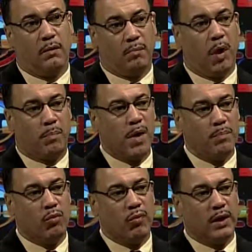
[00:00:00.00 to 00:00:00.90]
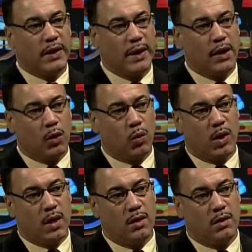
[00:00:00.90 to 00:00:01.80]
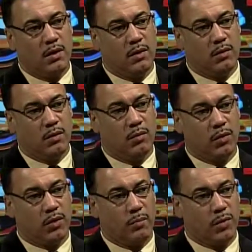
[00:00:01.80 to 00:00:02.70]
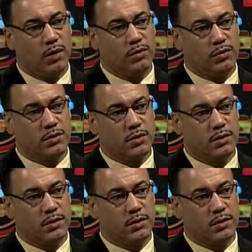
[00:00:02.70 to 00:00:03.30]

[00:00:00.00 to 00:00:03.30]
are people really getting away with abuse?